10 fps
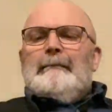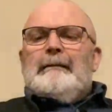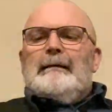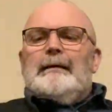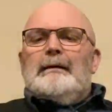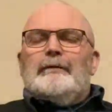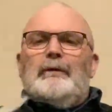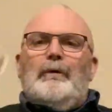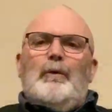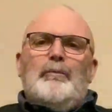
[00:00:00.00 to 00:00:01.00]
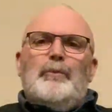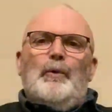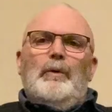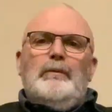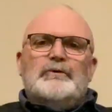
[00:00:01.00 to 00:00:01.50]
It's got a long
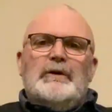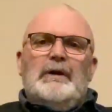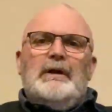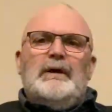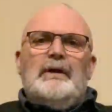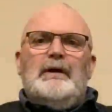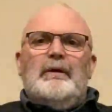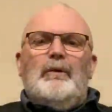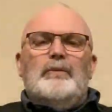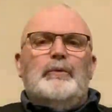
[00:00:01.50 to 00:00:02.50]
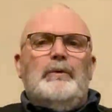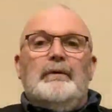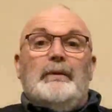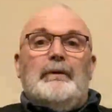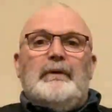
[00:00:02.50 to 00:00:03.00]
pull, which I like. I like a long pull,
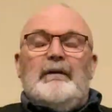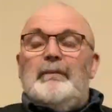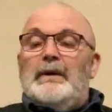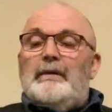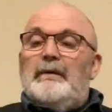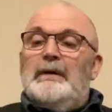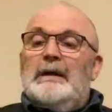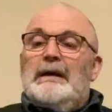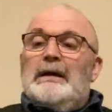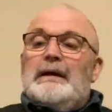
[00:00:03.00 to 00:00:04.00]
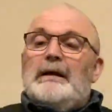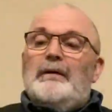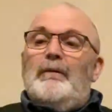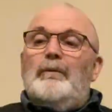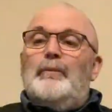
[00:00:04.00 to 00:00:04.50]
though I don't have many
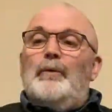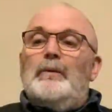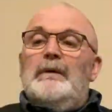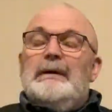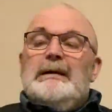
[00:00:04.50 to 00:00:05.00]
in long pull.